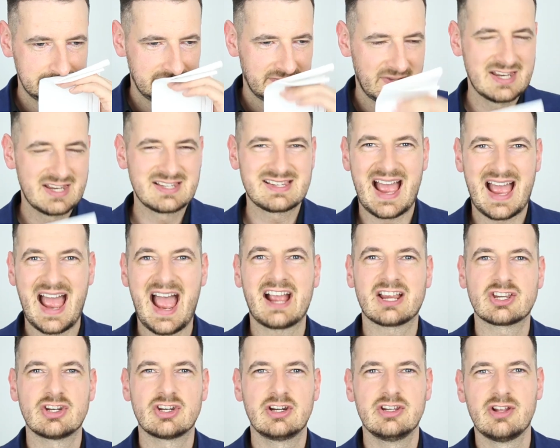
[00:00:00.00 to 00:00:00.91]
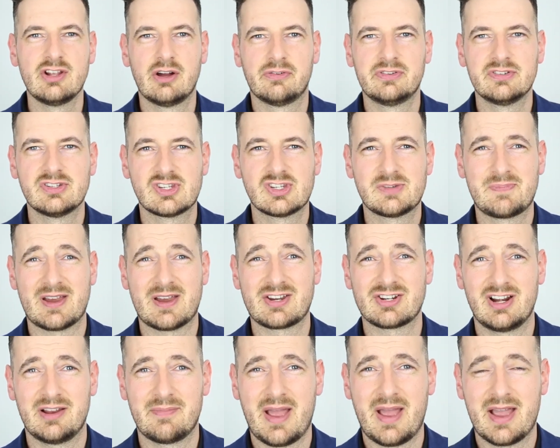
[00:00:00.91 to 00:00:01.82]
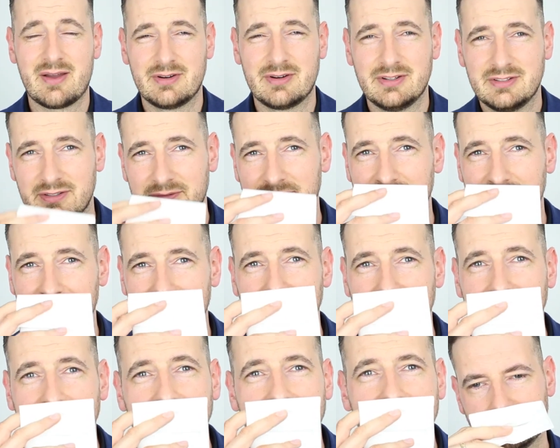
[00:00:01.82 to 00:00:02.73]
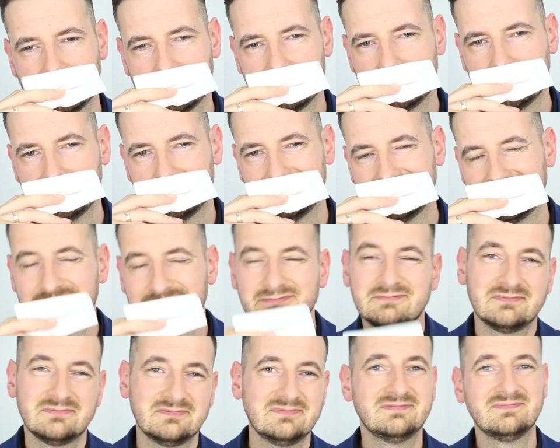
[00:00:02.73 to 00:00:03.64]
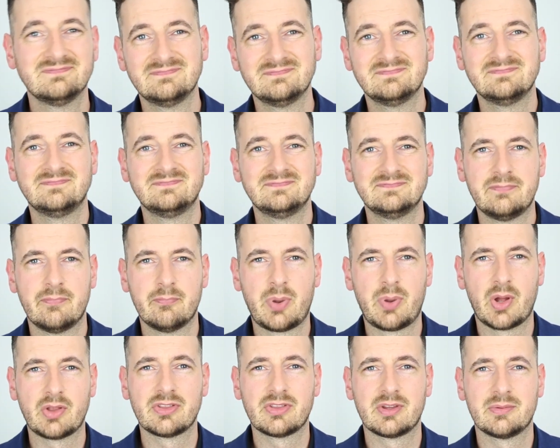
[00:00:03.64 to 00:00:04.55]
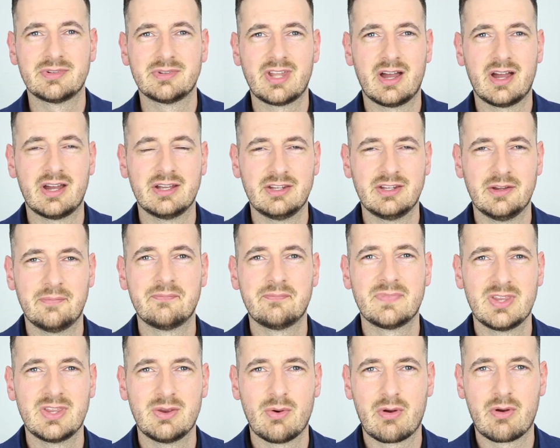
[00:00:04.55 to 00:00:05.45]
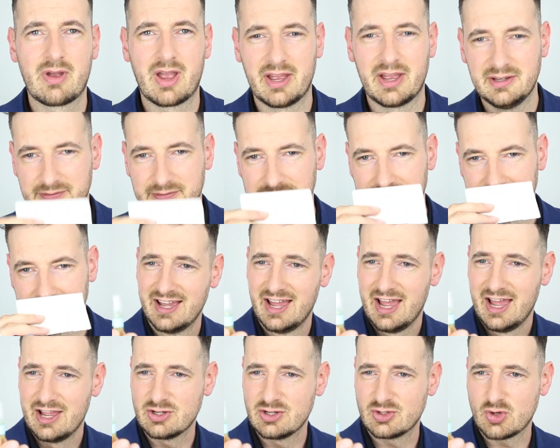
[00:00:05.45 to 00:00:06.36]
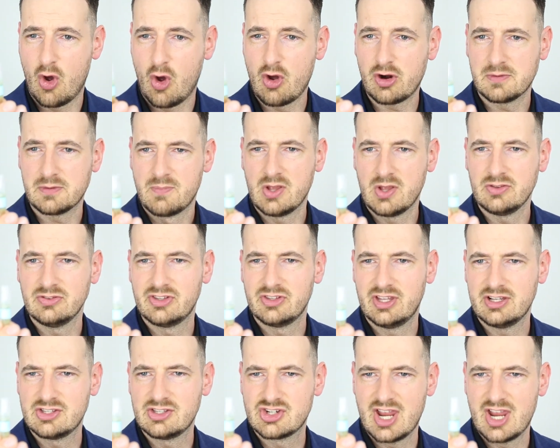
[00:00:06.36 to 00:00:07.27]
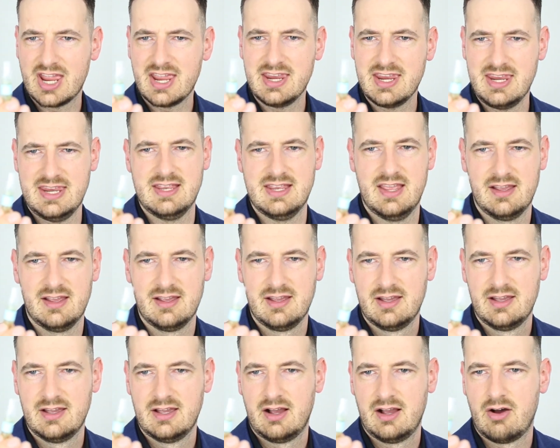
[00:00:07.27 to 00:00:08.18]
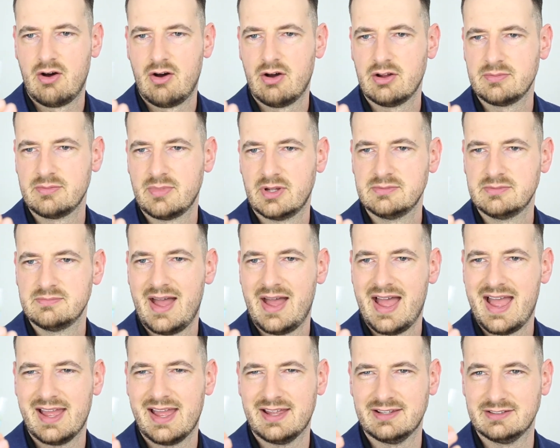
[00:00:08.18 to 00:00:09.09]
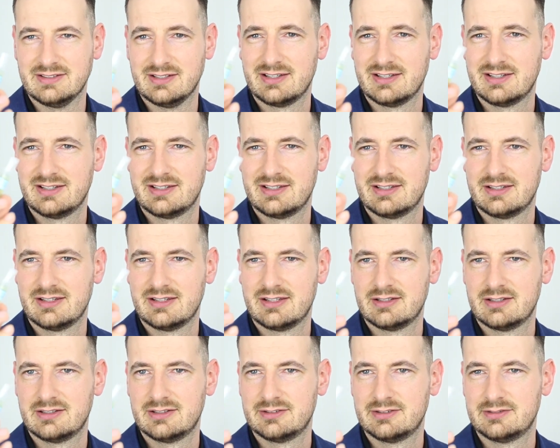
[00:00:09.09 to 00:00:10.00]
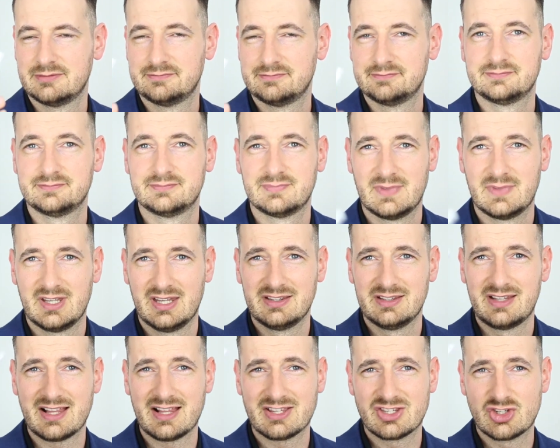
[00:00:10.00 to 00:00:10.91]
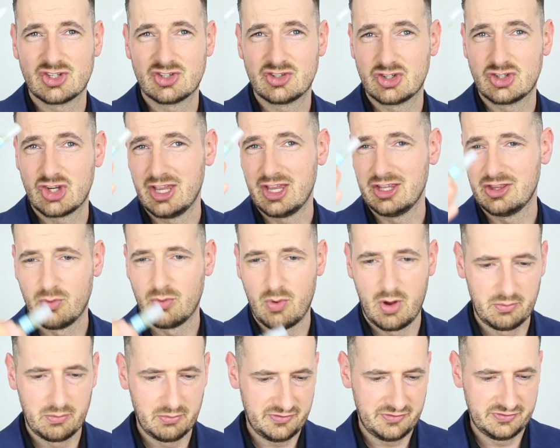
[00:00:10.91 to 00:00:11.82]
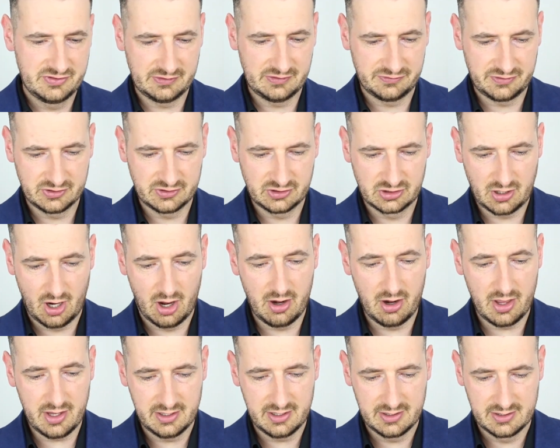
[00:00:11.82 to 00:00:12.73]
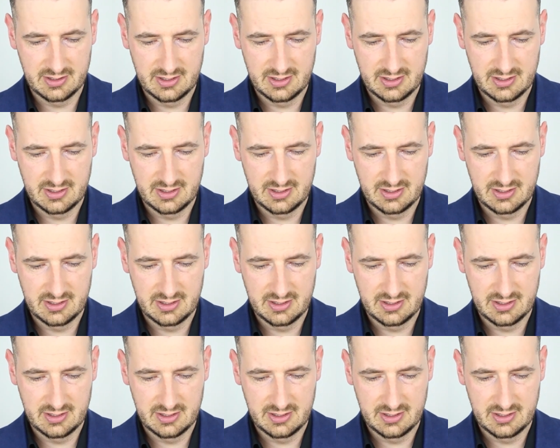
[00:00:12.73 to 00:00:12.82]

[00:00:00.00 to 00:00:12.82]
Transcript: there's actually nothing special about it. Bottom number 9. You okay? Is Ormonde Jayne Ormonde Man. That's the one with different colour.